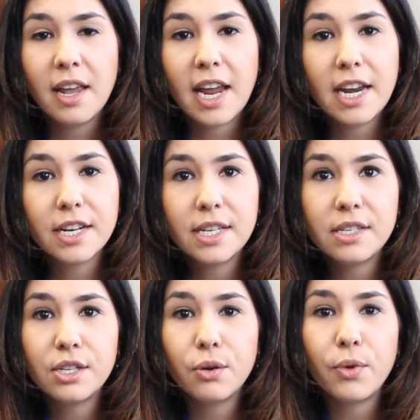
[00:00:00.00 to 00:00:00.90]
In
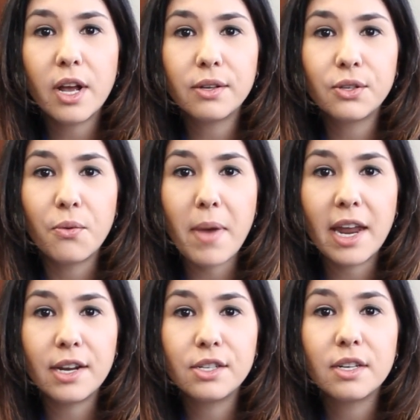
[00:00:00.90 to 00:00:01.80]
addition, we also
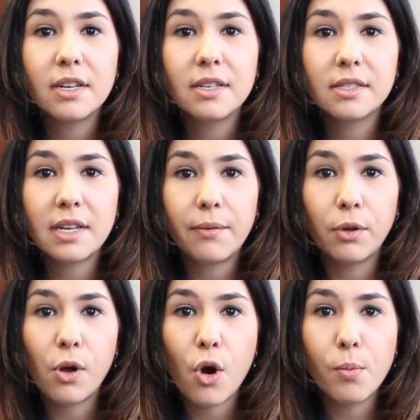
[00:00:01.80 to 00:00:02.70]
manage
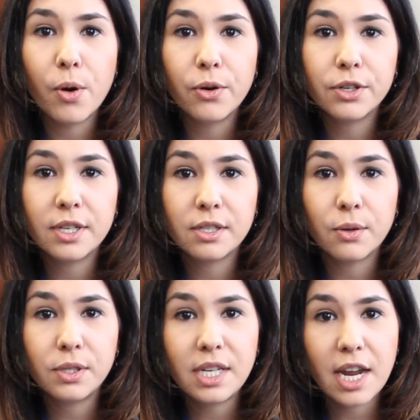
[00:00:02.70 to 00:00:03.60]
several homeowners
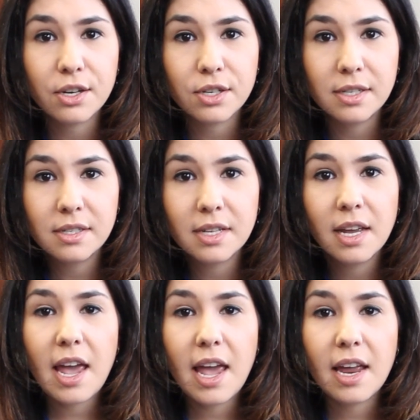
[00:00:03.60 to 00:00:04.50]
associations
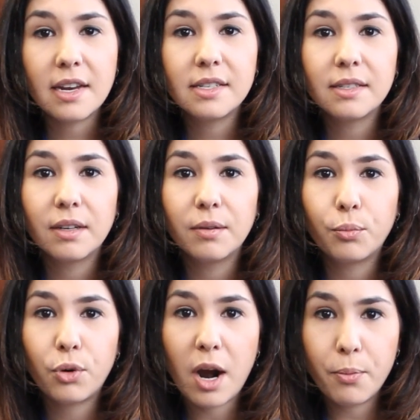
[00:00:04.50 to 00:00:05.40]
and
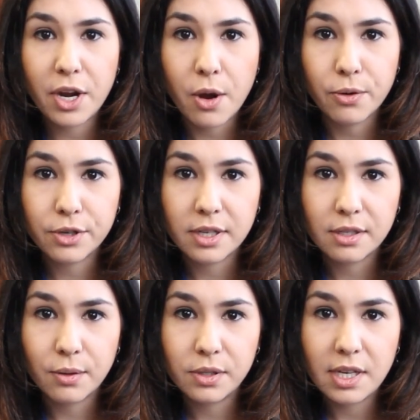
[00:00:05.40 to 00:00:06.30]
property owners
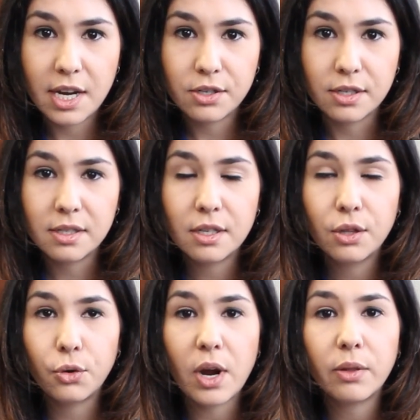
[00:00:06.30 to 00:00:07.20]
associations
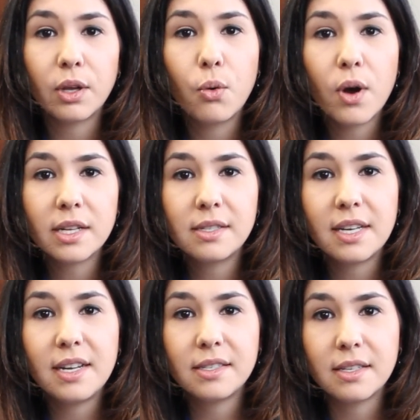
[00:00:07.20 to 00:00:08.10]
throughout the Quad
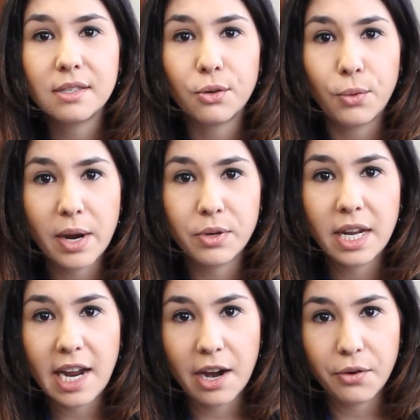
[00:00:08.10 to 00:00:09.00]
Cities and
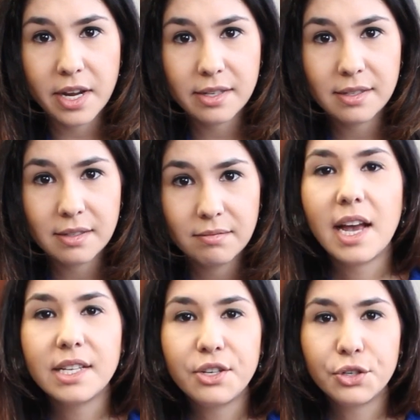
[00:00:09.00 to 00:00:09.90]
surrounding areas.
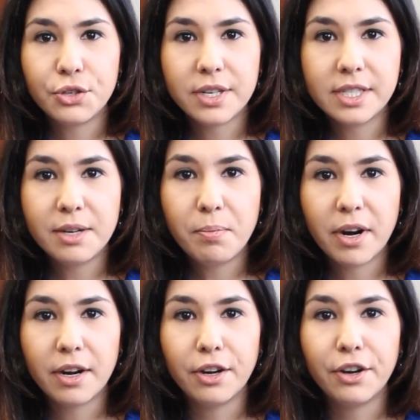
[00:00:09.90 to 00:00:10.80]
As your trusted
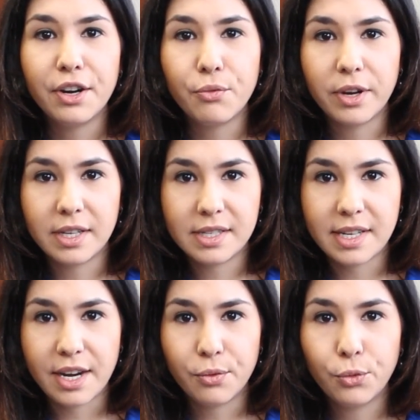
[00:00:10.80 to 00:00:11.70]
partner in real
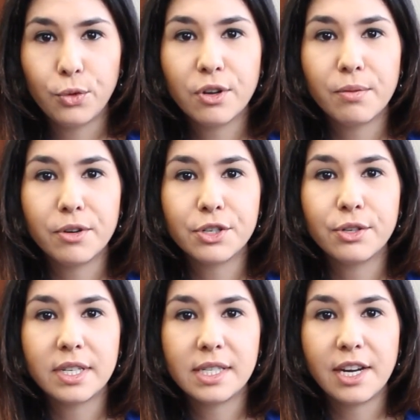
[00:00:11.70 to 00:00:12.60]
estate, Ruhl
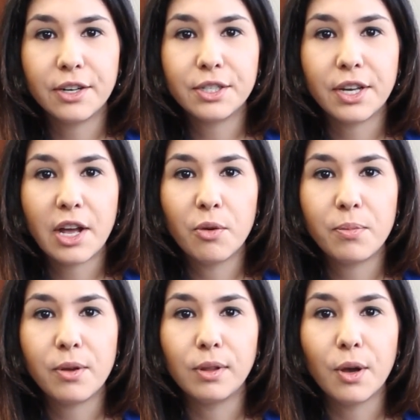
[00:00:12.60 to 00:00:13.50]
Commercial is here to
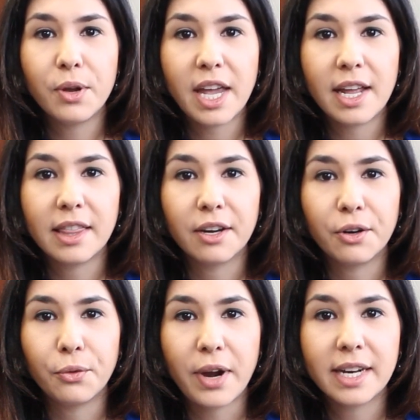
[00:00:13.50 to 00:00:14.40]
help you locate the
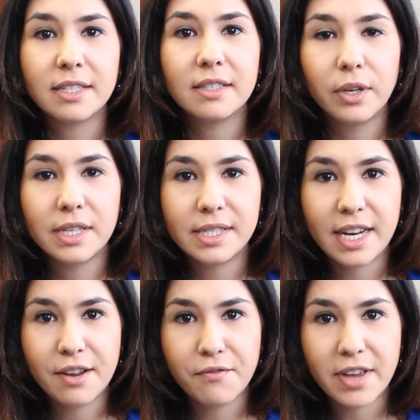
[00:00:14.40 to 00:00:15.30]
correct real
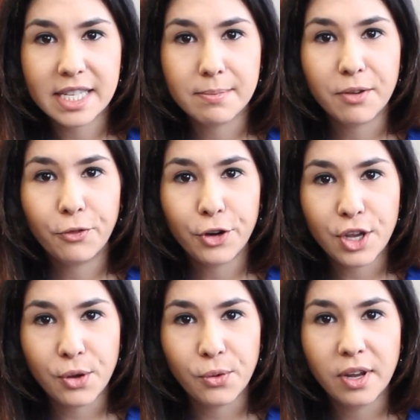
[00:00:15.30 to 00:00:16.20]
estate investment for
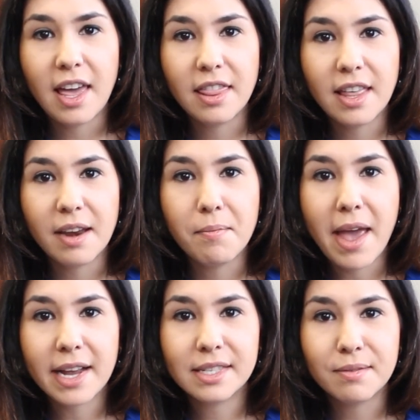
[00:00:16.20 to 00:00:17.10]
you and then
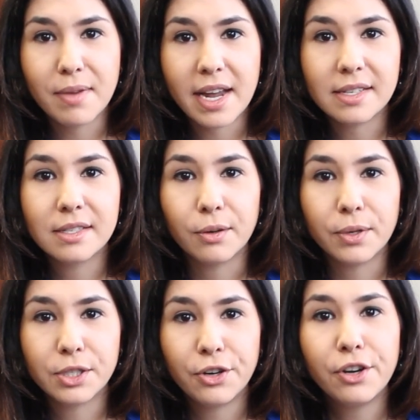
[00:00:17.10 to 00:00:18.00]
maximize the
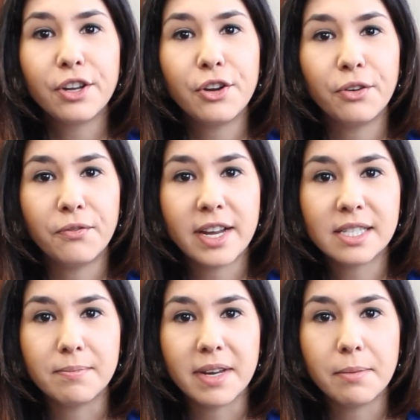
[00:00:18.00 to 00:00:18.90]
return on your
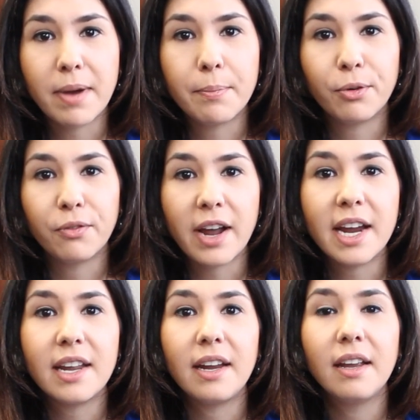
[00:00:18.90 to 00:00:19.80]
investment by
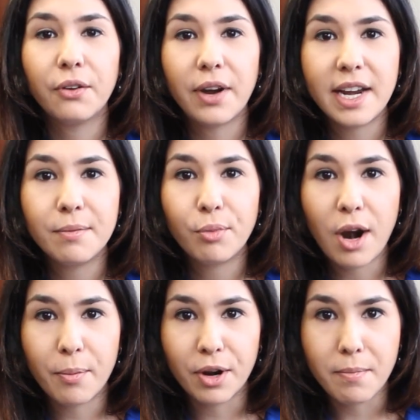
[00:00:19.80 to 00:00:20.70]
providing great
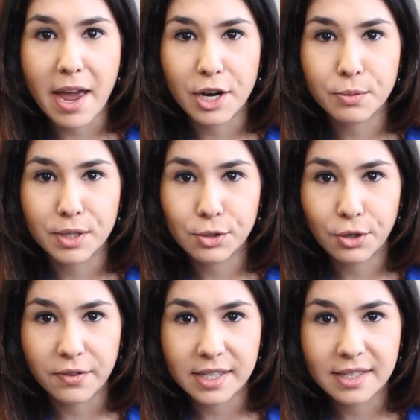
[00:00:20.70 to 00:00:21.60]
property management
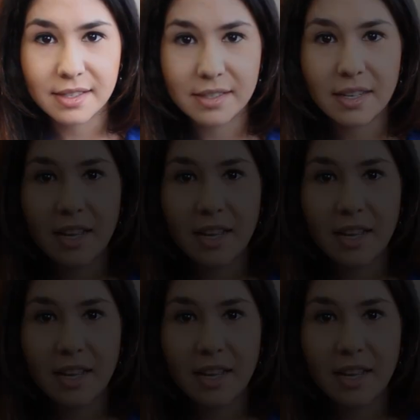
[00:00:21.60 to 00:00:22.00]
services.